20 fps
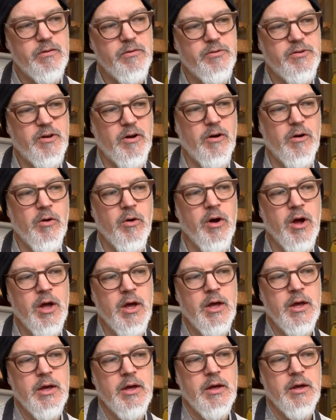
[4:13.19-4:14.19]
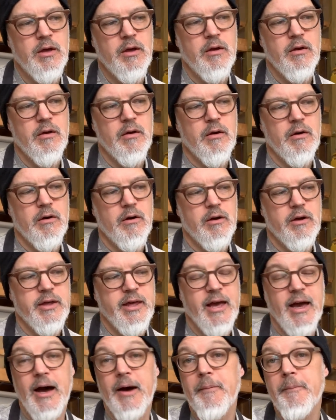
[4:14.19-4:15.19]
So
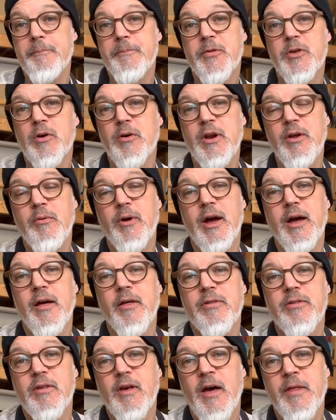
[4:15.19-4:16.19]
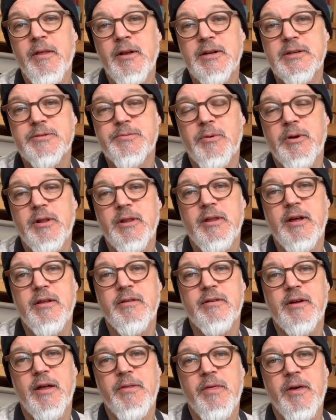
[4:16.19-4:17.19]
yeah, so anyway, I think that's one of the
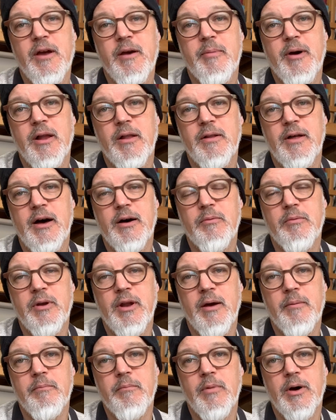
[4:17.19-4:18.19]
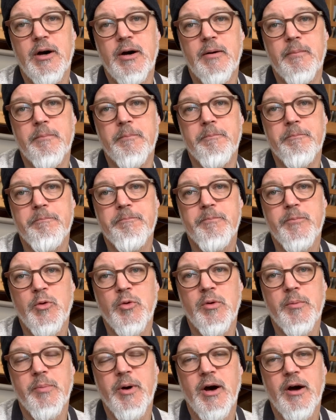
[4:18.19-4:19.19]
things that I think about a lot when I'm
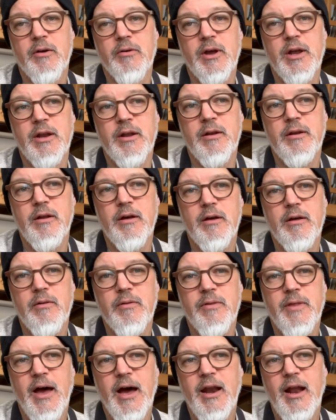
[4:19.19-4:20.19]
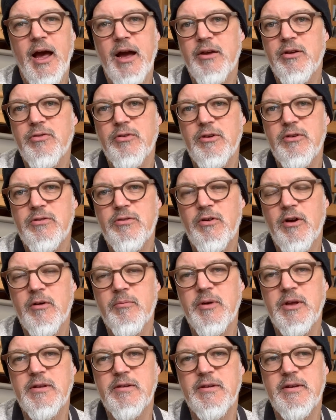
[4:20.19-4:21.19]
doing pottery. And that actually struck
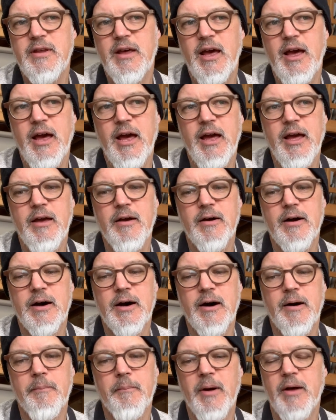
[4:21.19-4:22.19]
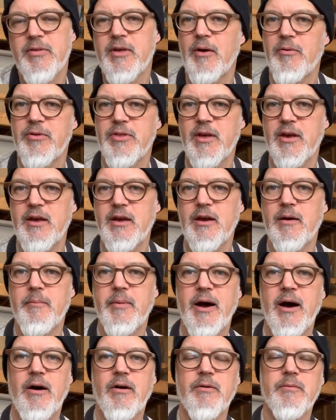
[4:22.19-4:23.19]
me today as I was thinking
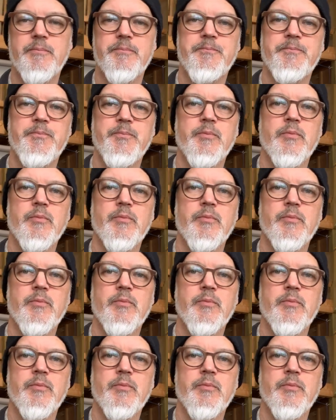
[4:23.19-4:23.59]
about